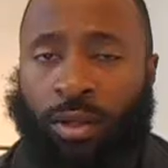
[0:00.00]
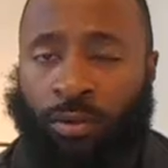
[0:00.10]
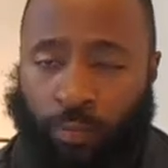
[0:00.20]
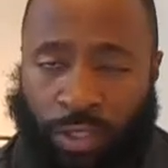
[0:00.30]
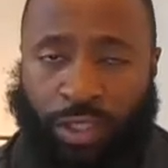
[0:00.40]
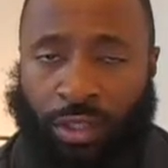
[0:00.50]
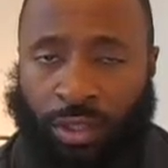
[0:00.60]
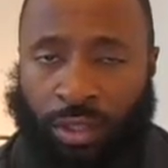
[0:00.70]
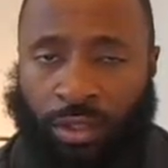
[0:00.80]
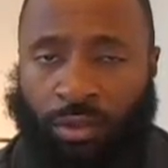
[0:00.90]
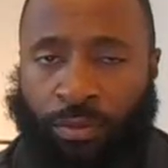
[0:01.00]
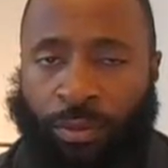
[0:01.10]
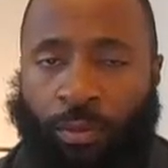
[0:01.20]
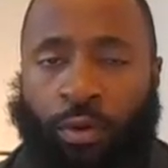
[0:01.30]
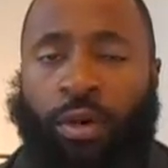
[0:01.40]
uh, Rich a, uh, a, little
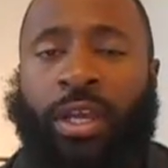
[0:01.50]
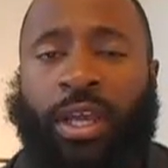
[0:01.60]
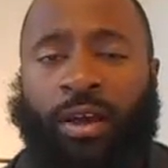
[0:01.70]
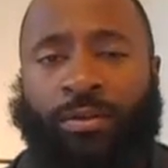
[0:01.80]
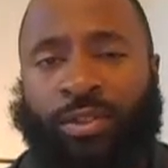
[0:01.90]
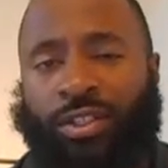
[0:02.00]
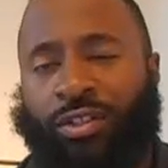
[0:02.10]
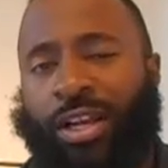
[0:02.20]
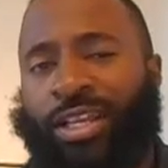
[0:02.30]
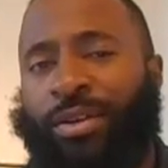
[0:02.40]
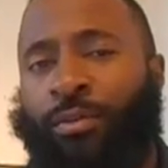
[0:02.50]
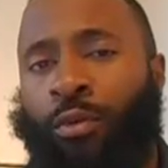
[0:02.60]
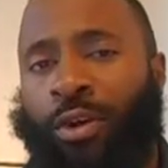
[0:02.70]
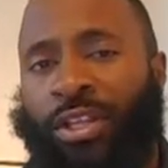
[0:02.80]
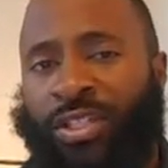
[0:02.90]
bit more um, to try to get
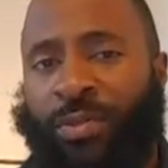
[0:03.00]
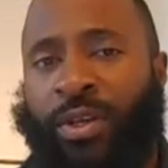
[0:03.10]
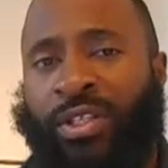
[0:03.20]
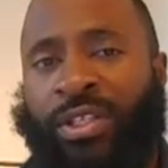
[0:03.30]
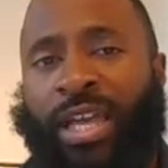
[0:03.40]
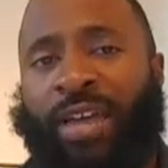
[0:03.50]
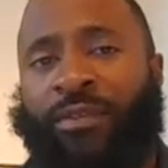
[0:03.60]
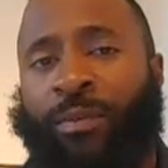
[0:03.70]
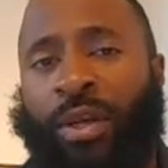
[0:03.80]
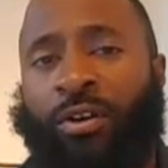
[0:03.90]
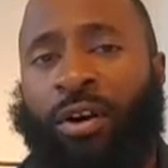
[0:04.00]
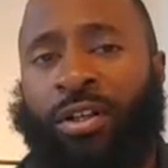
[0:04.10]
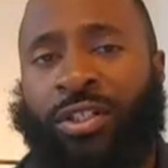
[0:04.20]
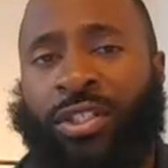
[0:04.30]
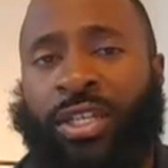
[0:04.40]
more experience and have a better
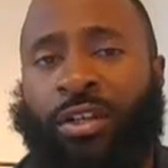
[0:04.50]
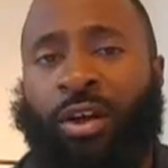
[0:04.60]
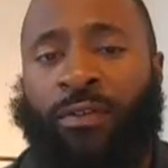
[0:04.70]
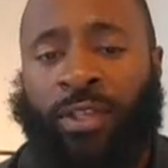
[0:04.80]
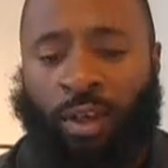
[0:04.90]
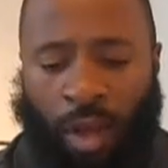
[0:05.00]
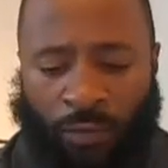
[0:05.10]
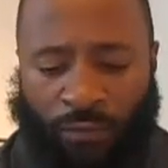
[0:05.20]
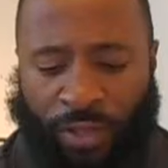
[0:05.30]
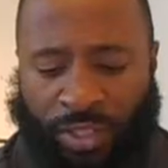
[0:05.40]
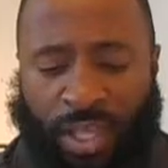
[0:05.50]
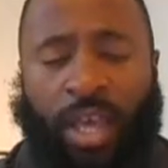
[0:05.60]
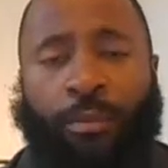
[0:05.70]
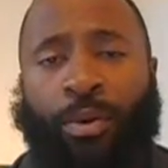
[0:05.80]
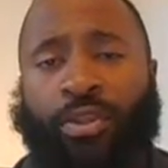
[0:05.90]
understanding of the offense.
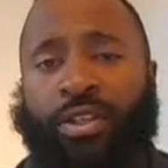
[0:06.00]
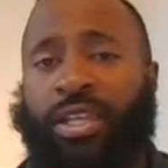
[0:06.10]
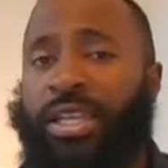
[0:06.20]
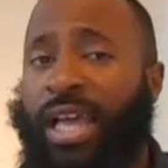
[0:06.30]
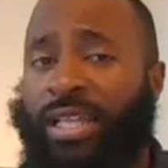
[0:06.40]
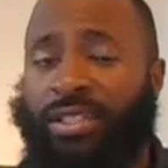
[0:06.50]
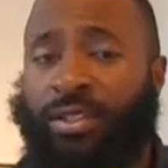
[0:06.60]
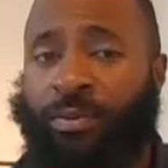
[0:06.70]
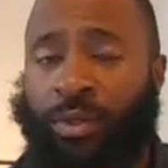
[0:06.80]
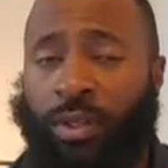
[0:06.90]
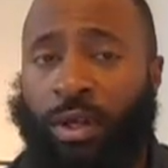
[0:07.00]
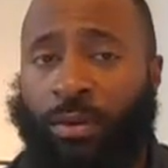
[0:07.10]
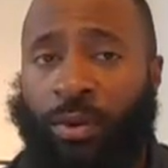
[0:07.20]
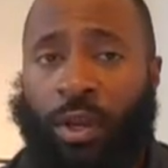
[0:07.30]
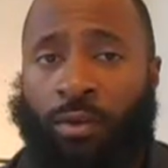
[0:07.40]
But the, he has, to, but
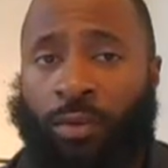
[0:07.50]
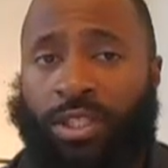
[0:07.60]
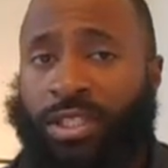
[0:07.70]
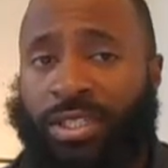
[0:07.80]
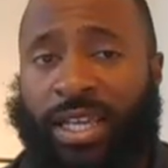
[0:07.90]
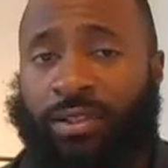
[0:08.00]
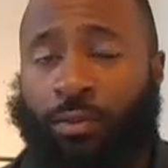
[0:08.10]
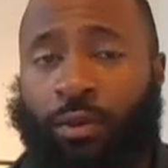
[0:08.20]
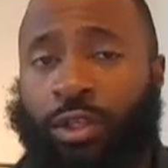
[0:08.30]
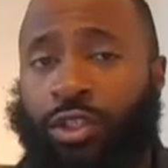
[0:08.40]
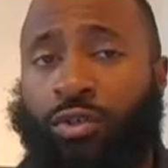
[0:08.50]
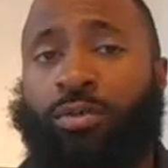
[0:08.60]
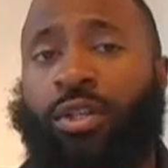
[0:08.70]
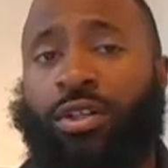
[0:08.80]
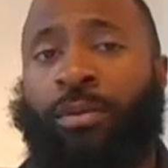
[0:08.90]
um, Rich doesn't have to worry too
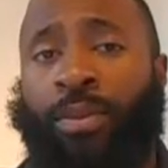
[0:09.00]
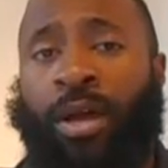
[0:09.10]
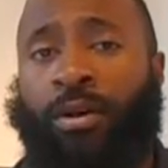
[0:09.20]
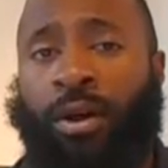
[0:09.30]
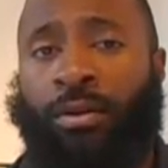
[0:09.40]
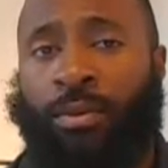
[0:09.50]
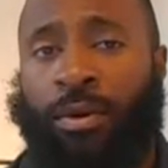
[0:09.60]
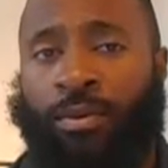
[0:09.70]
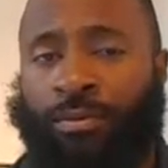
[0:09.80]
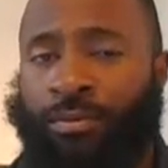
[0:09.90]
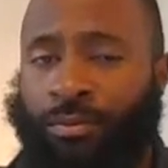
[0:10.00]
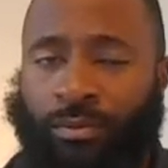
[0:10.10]
much about um. um